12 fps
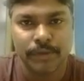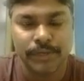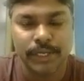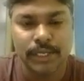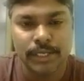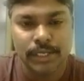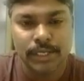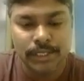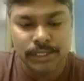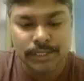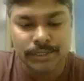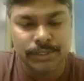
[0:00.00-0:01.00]
Okay,
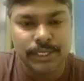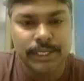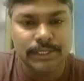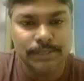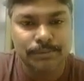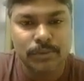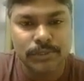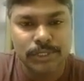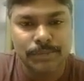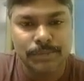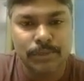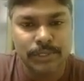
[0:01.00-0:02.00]
so that is the most
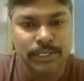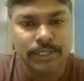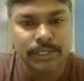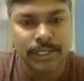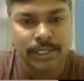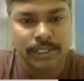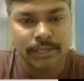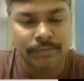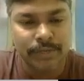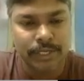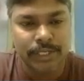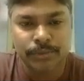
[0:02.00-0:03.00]
important thing that
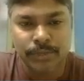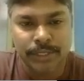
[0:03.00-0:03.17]
we need to